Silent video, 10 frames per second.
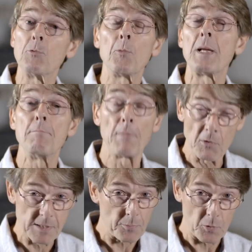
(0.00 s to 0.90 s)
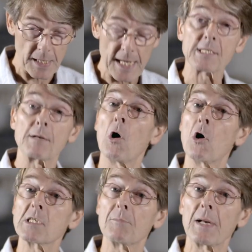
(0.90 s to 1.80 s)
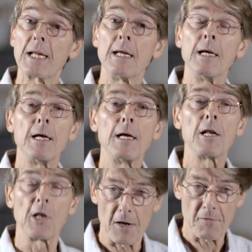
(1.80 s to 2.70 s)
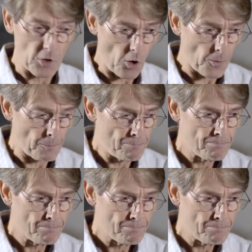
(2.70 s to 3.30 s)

will be multiple years and possibly lifelong.